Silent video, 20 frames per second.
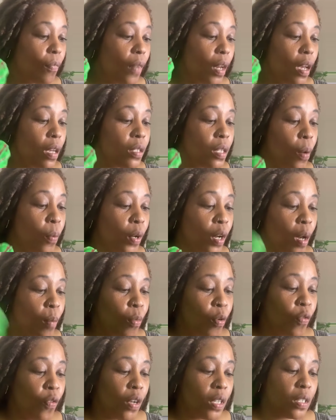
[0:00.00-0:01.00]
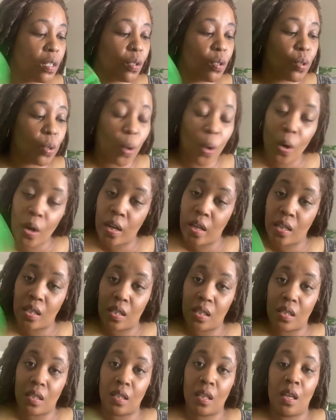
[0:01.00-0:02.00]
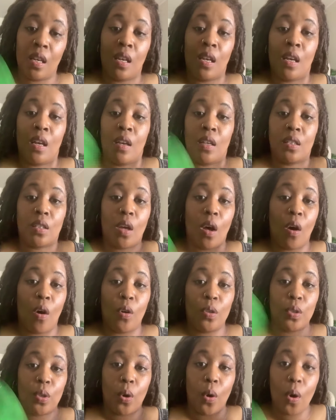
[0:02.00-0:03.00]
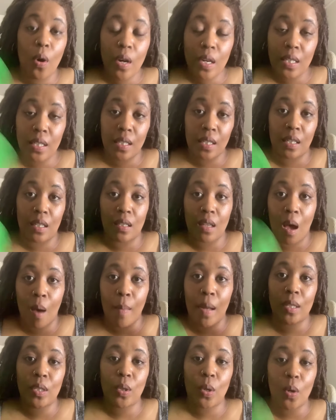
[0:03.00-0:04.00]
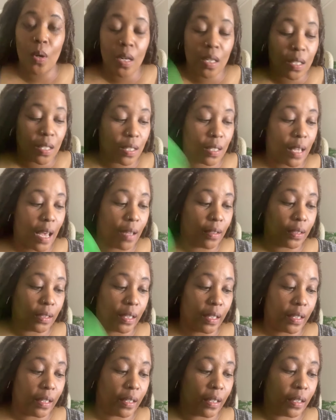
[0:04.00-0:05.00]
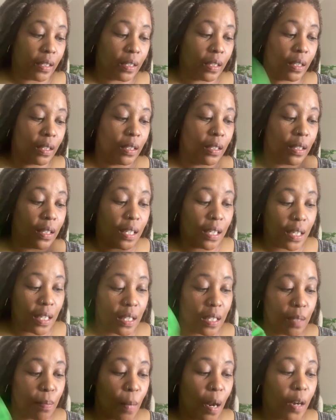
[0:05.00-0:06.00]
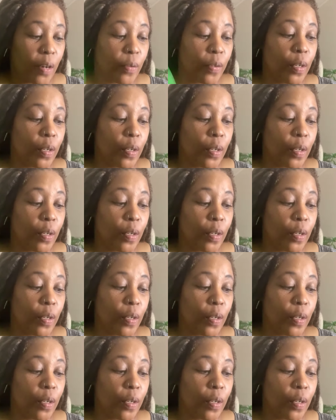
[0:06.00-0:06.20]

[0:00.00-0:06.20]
So we're going to move on to Taurus. So Tauruses, all my Tauruses out there, this Mercury